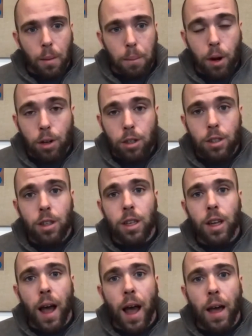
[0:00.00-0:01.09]

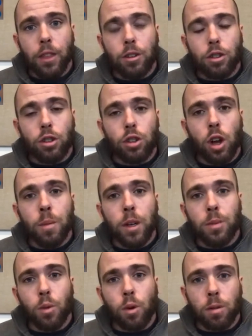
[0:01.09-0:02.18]
personally there's so
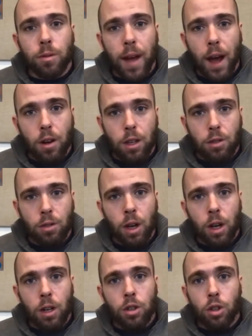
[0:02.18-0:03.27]
much more value
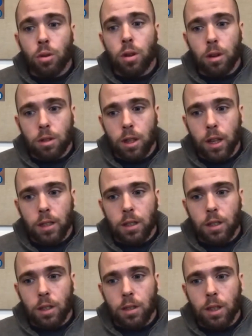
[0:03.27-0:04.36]
to those things
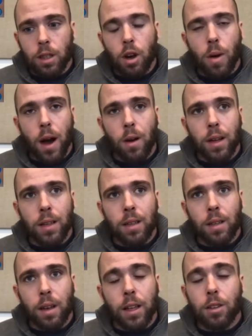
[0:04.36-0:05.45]
to, to go out
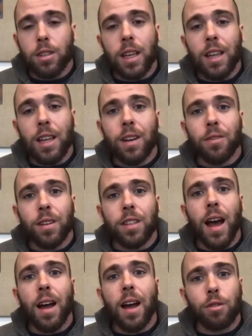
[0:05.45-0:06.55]
and like you said even if
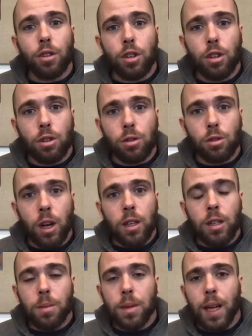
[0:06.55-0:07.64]
it's not for you
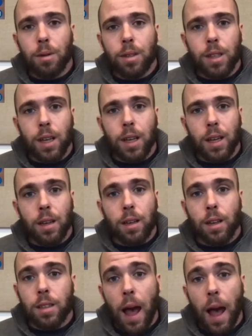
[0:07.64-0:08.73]
to be able to say
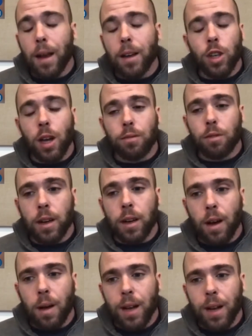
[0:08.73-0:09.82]
because i'm not a chef
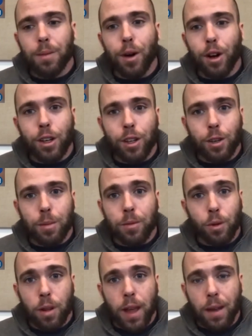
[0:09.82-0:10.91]
right now i mean i'm a marketer
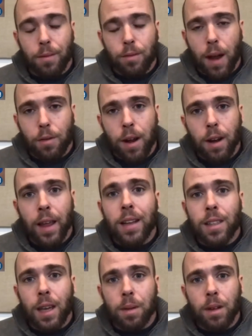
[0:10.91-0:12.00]
before that i, I ran a
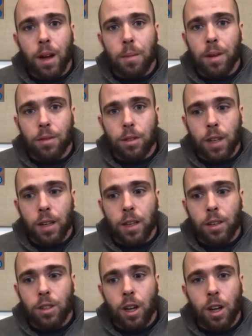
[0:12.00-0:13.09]
landscaping company for 10
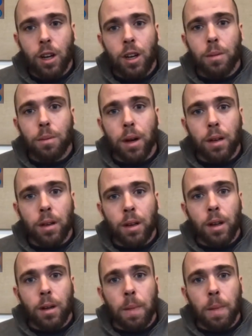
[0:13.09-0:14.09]
years but right.